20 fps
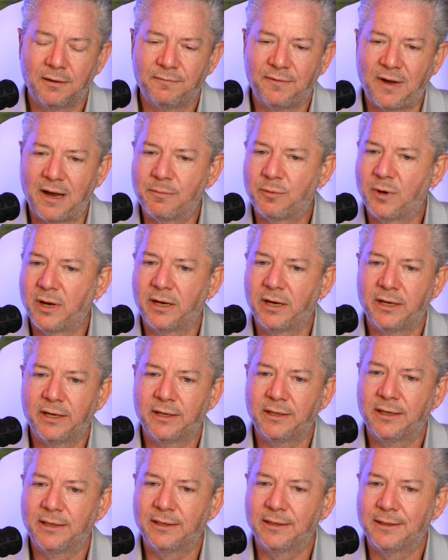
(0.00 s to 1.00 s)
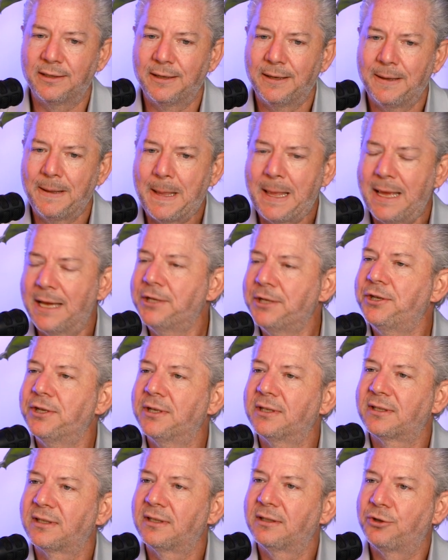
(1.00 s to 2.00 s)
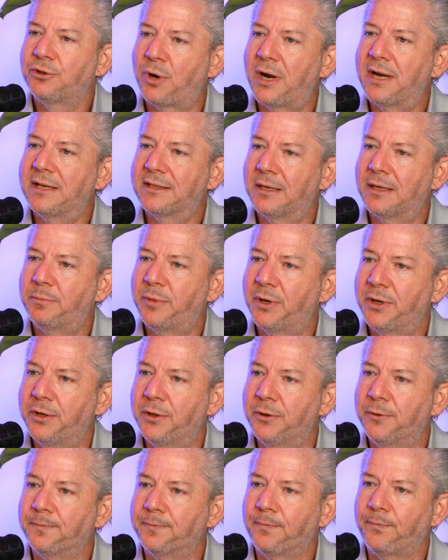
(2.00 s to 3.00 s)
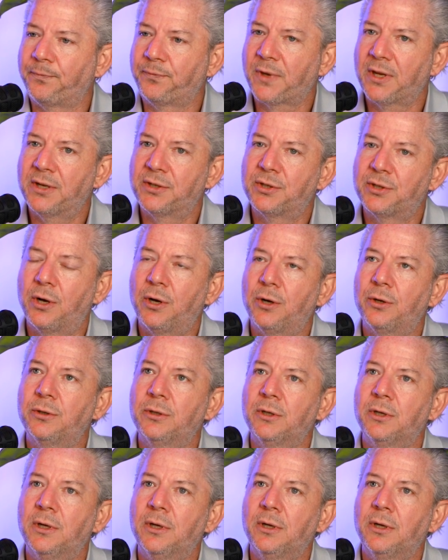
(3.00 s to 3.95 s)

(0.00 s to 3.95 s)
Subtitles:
vibrate it, and it just dries up on you. So